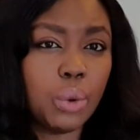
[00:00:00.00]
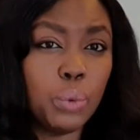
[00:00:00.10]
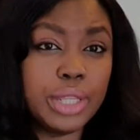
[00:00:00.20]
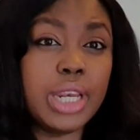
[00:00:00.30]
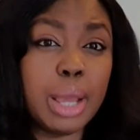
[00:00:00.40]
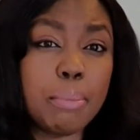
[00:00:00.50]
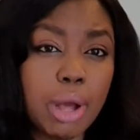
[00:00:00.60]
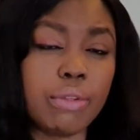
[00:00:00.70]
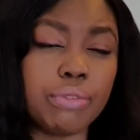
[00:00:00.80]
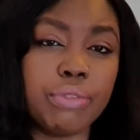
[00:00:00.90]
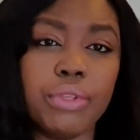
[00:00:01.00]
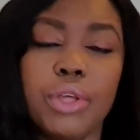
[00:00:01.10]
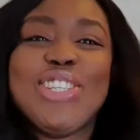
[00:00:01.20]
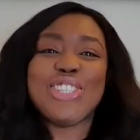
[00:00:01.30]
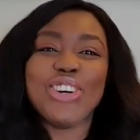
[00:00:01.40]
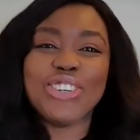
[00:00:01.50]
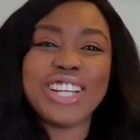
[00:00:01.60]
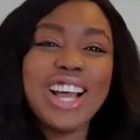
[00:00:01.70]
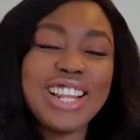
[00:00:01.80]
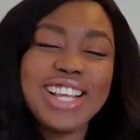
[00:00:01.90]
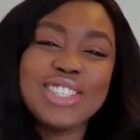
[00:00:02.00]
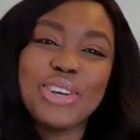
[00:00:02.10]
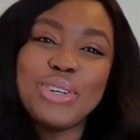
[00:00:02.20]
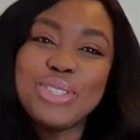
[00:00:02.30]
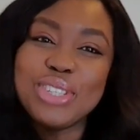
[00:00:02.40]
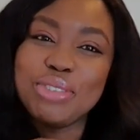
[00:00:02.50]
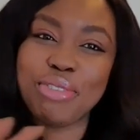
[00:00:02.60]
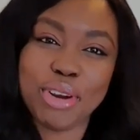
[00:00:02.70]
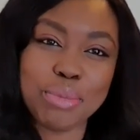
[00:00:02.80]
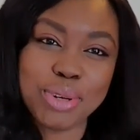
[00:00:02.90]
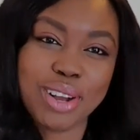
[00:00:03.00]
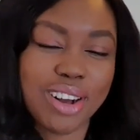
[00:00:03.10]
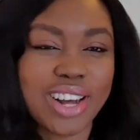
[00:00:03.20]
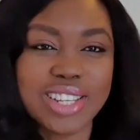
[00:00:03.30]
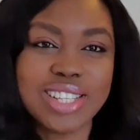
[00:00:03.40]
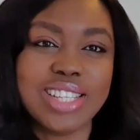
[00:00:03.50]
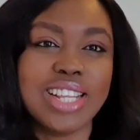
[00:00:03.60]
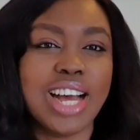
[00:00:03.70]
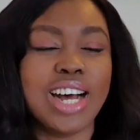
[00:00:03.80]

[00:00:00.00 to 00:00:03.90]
within a month. So now let's go to the variable costs.